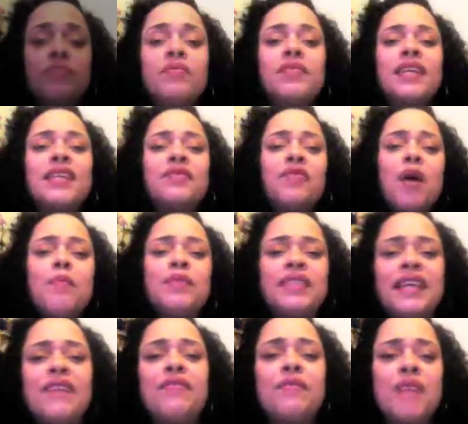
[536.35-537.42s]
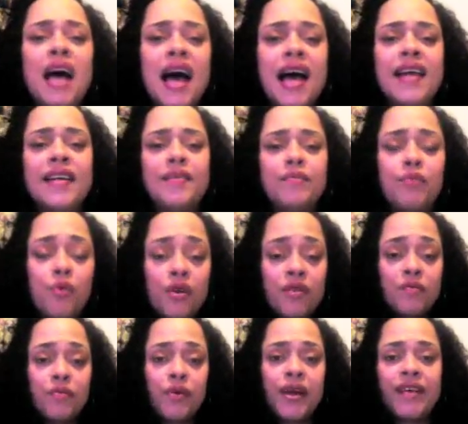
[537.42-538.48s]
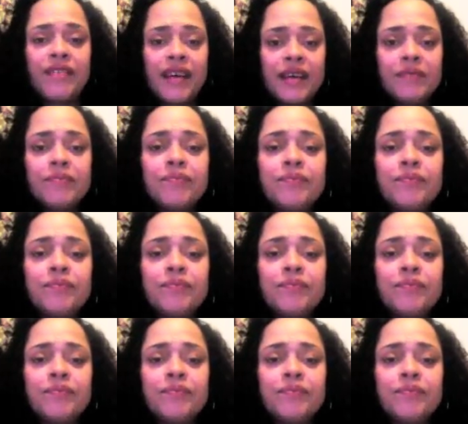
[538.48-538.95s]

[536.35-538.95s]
There's farmers there from the island, born and bred, right?